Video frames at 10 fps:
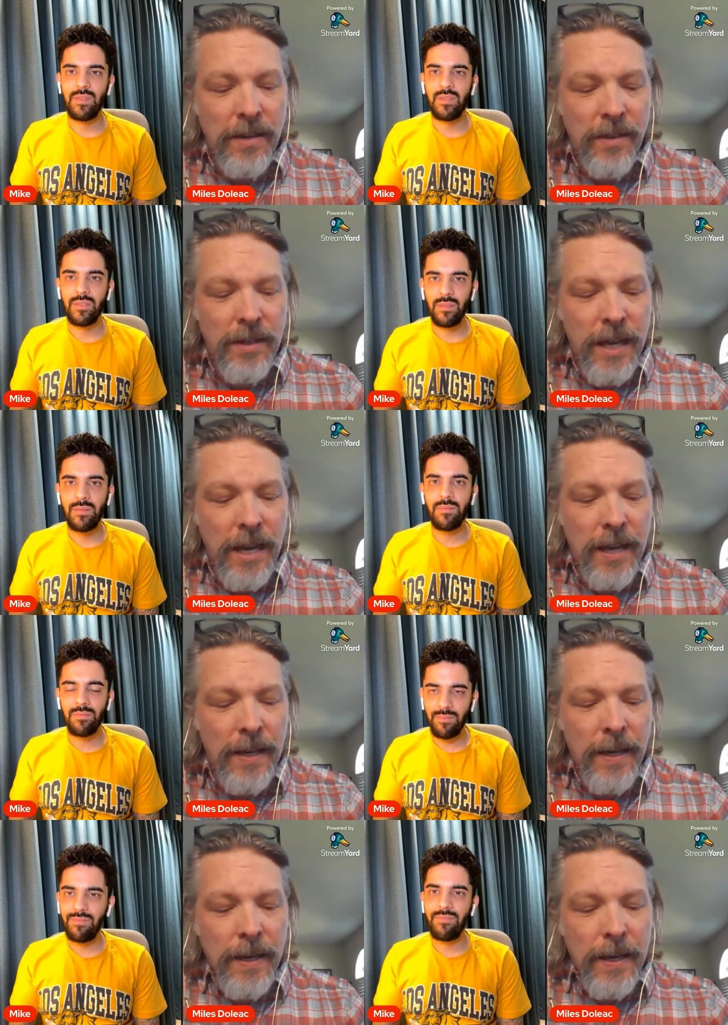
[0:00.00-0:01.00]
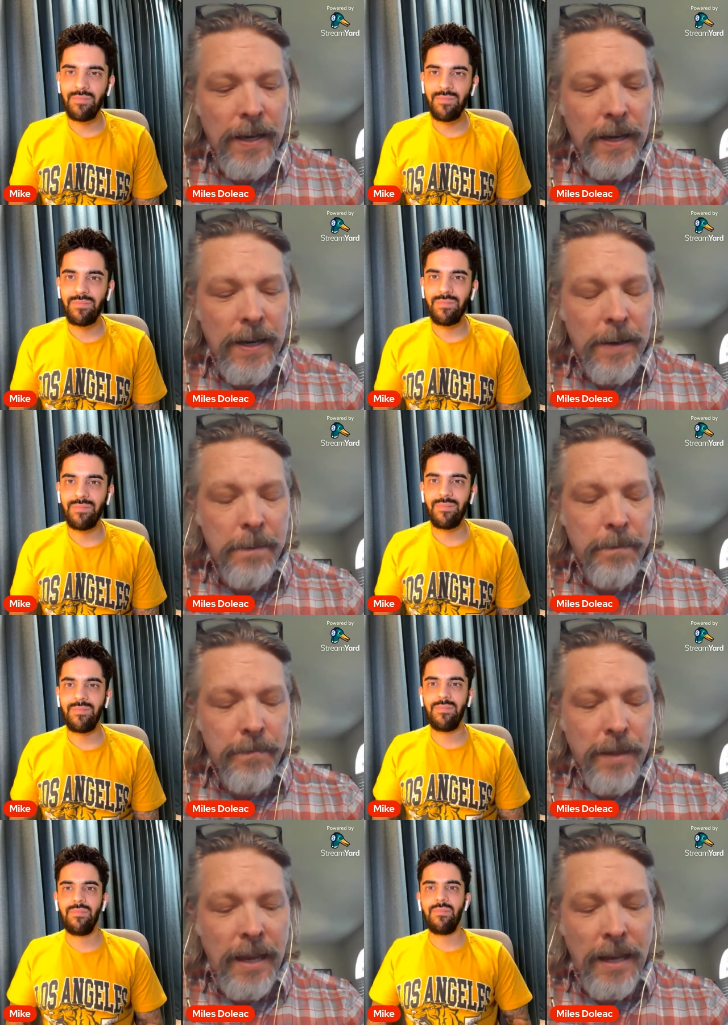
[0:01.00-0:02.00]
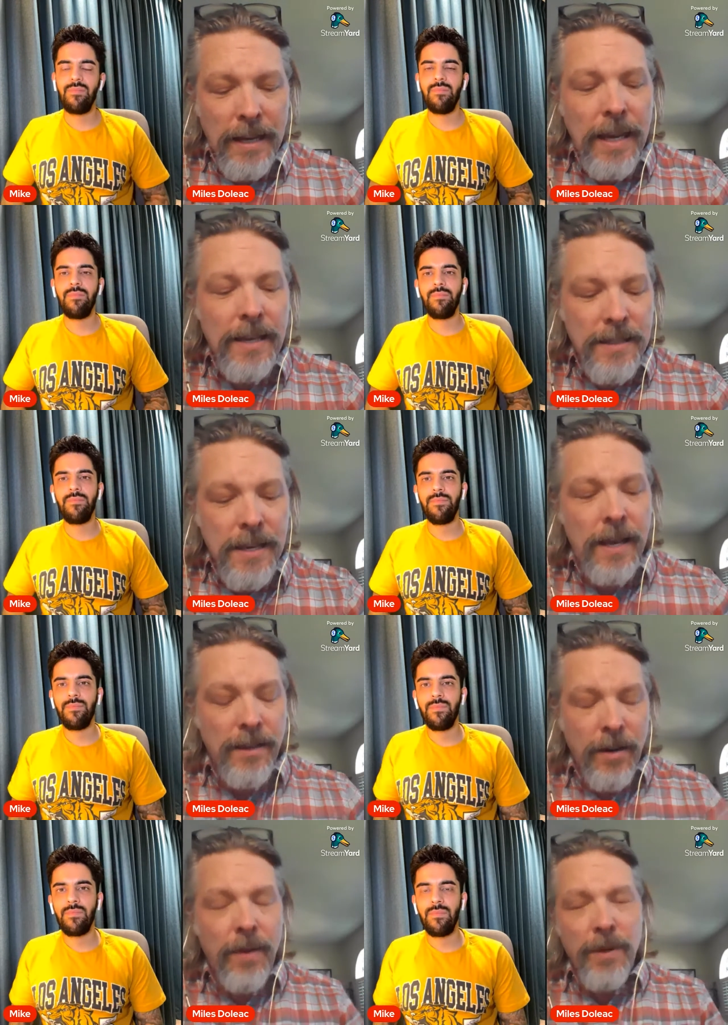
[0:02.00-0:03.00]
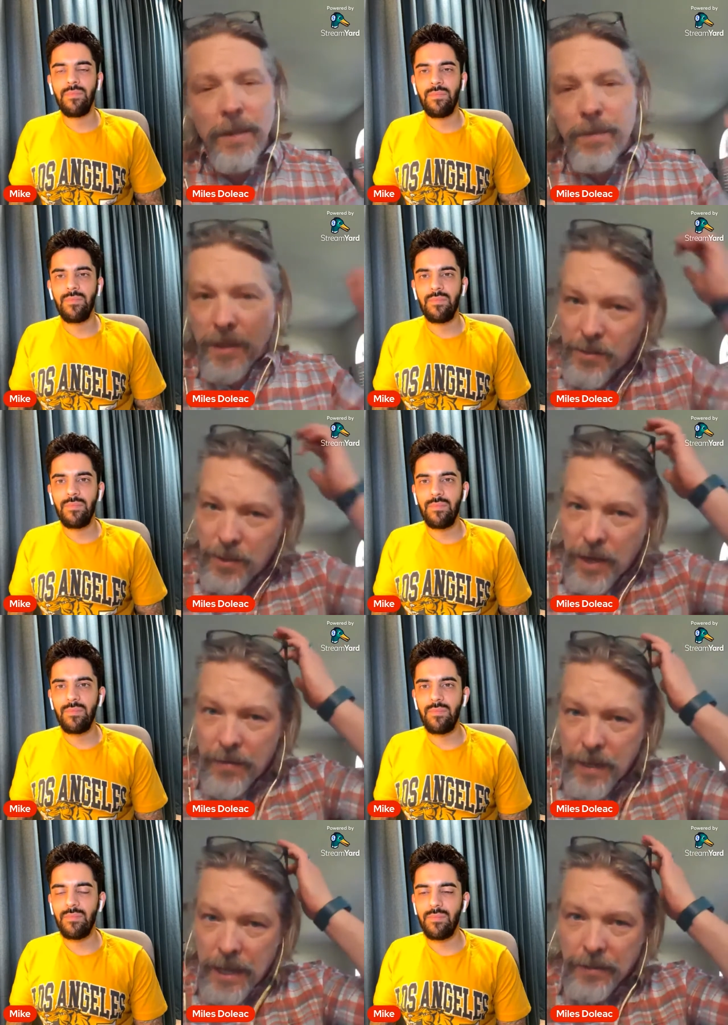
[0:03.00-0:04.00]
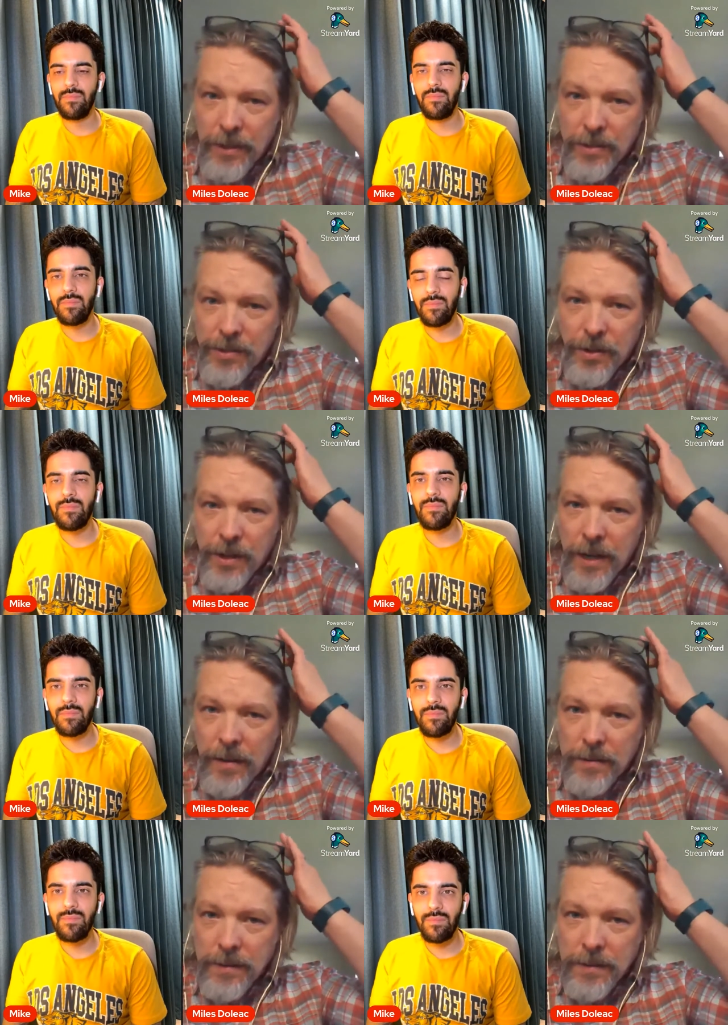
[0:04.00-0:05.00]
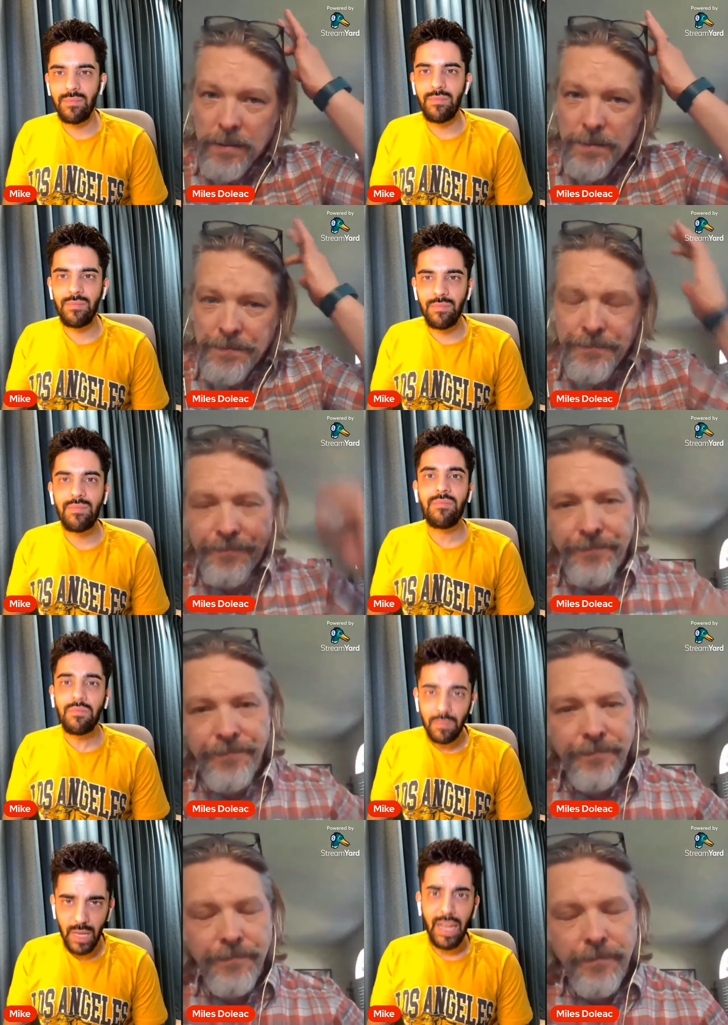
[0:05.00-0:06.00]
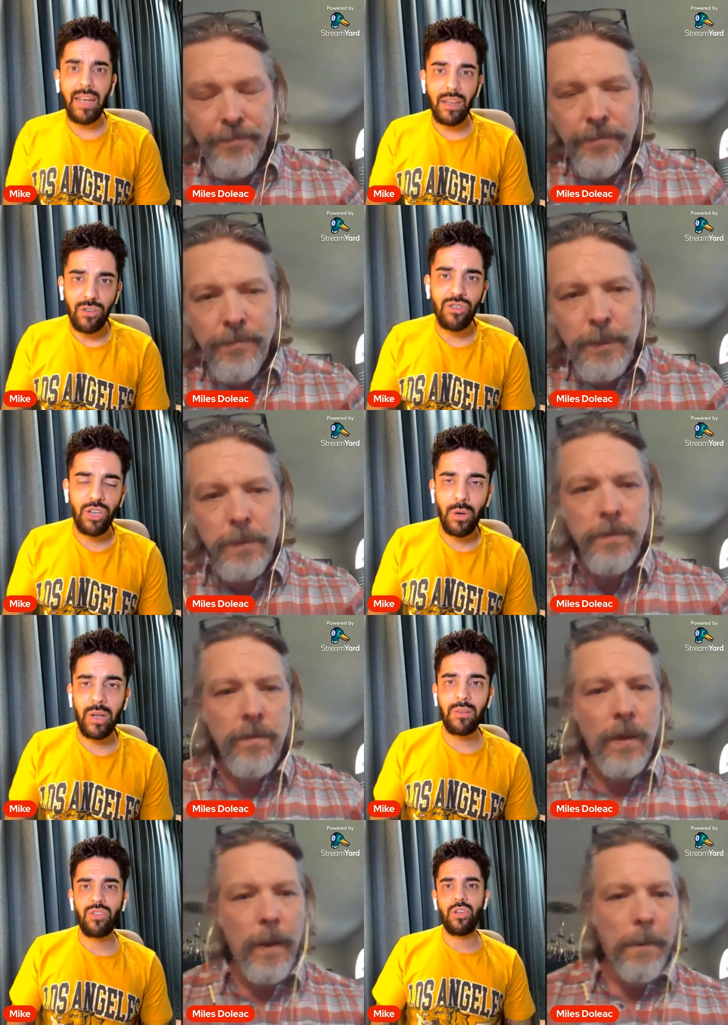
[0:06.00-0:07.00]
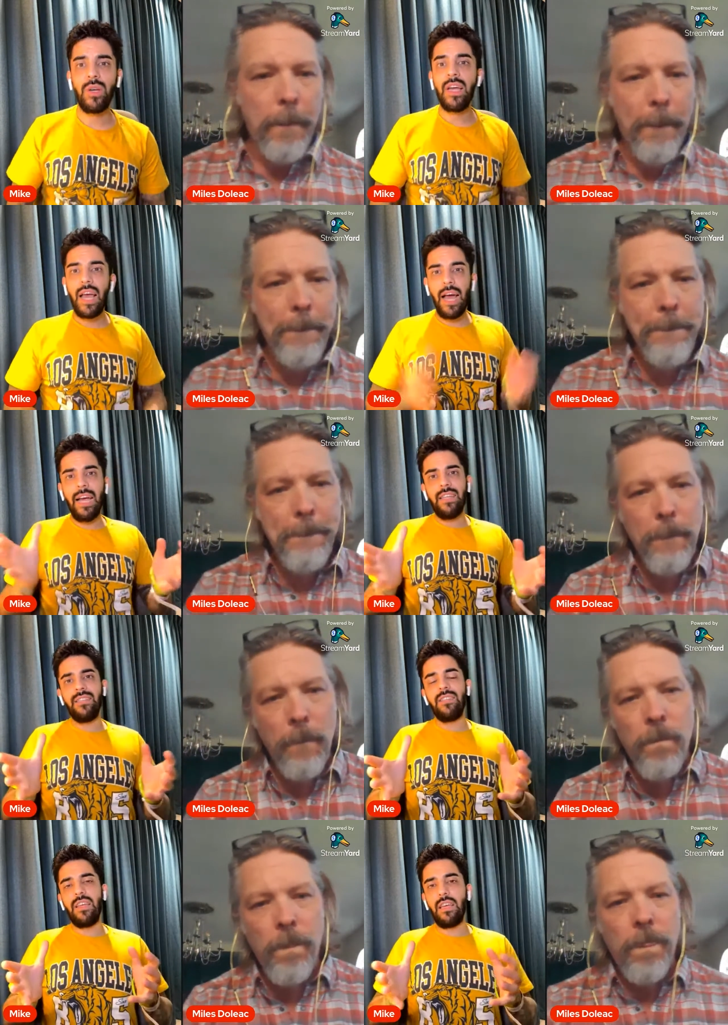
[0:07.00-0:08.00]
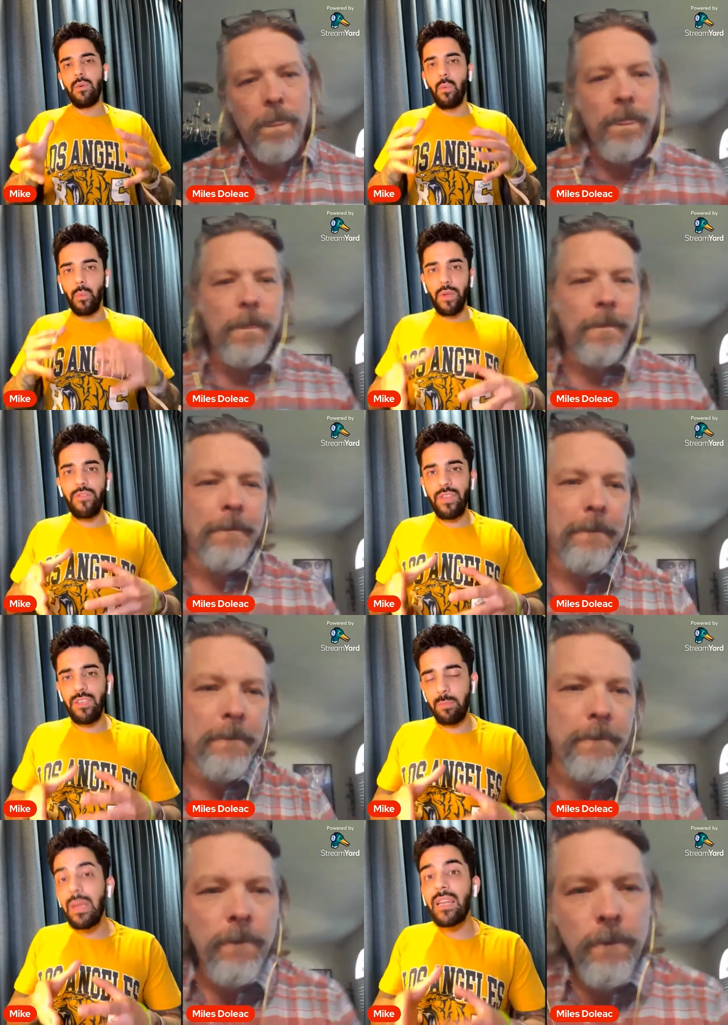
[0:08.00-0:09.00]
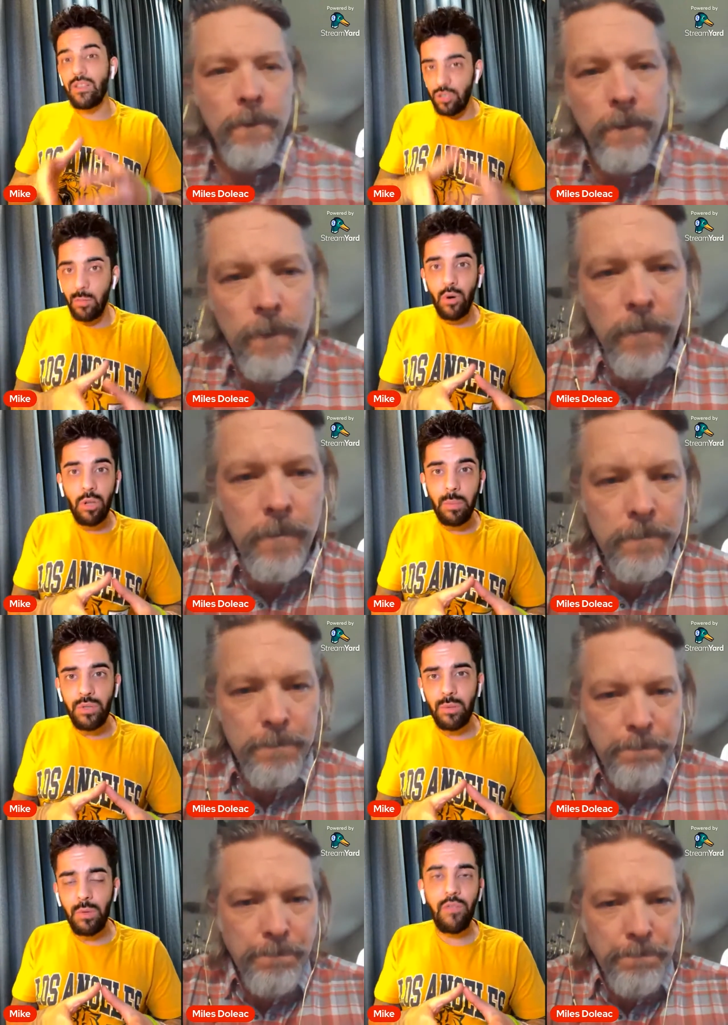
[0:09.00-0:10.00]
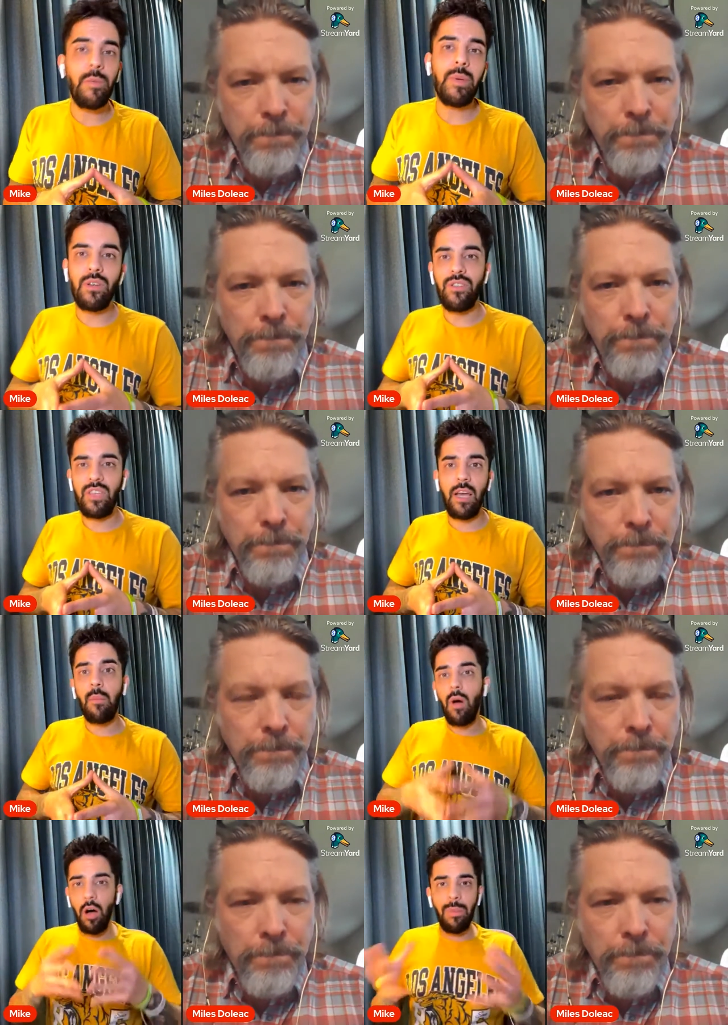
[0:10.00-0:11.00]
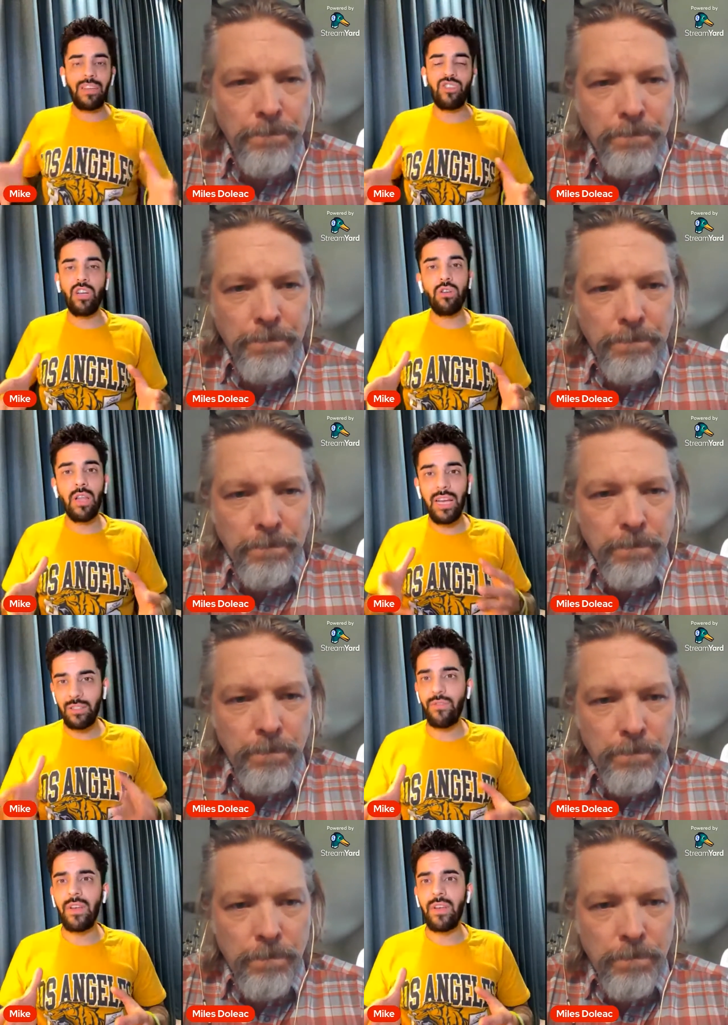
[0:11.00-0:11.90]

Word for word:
Speaker 1: end of the day, um, I, I can't say, you know, I'm really pleased with how, how things turned out.
Speaker 2: Yeah, sure, sure. And with this being a smaller budget movie, because um, on my channel as